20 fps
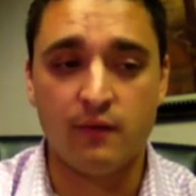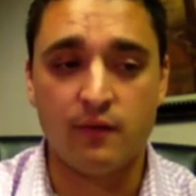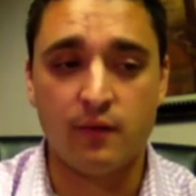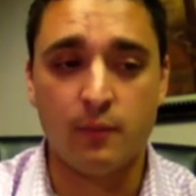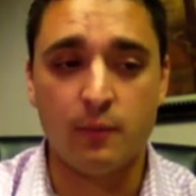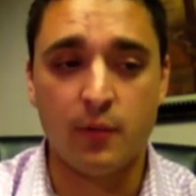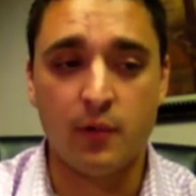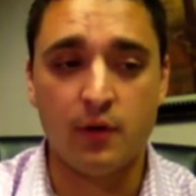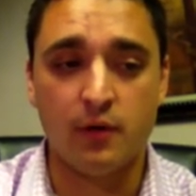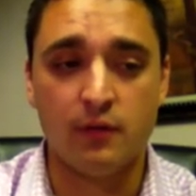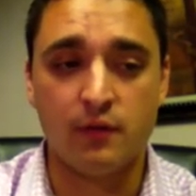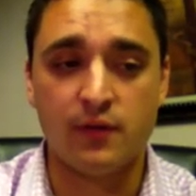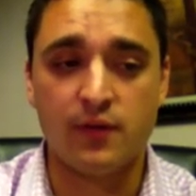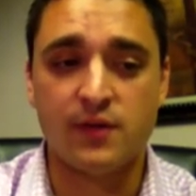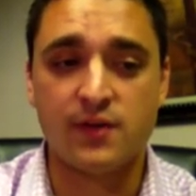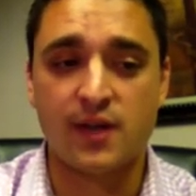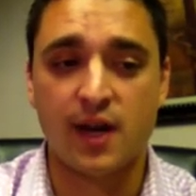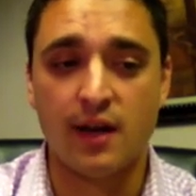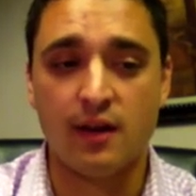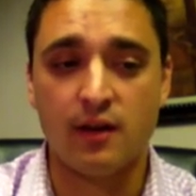from both
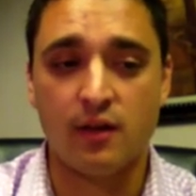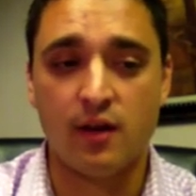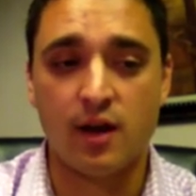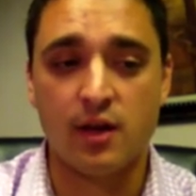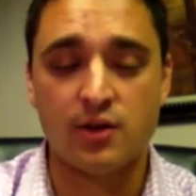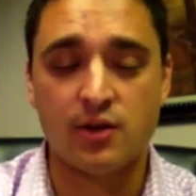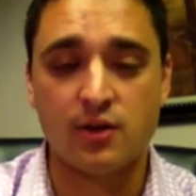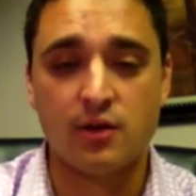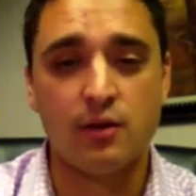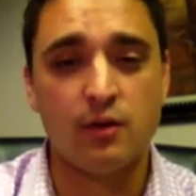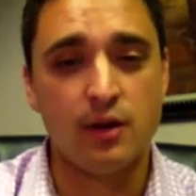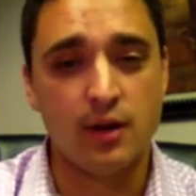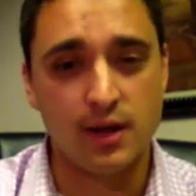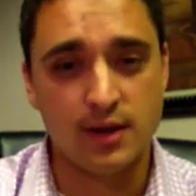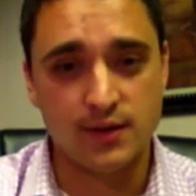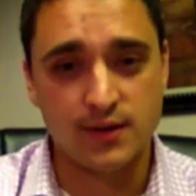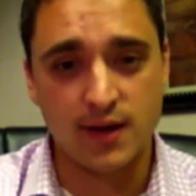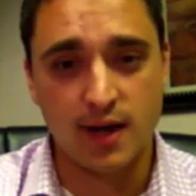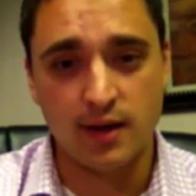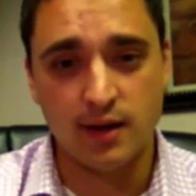psychological
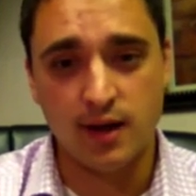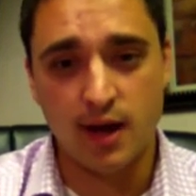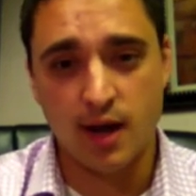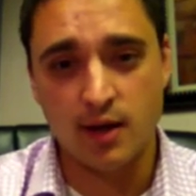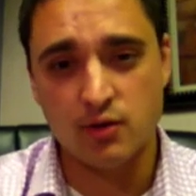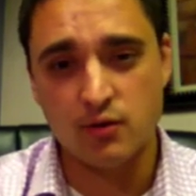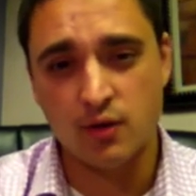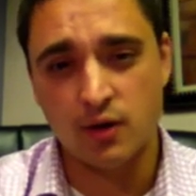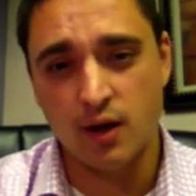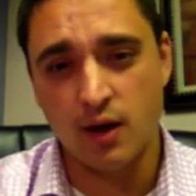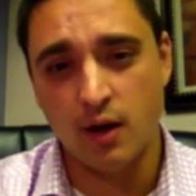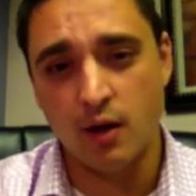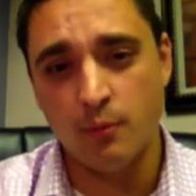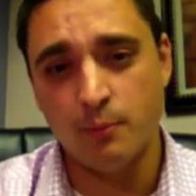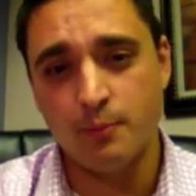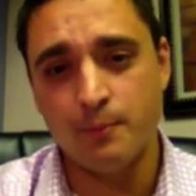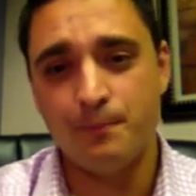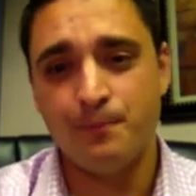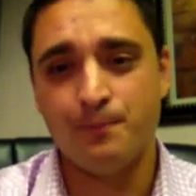and psychiatric help.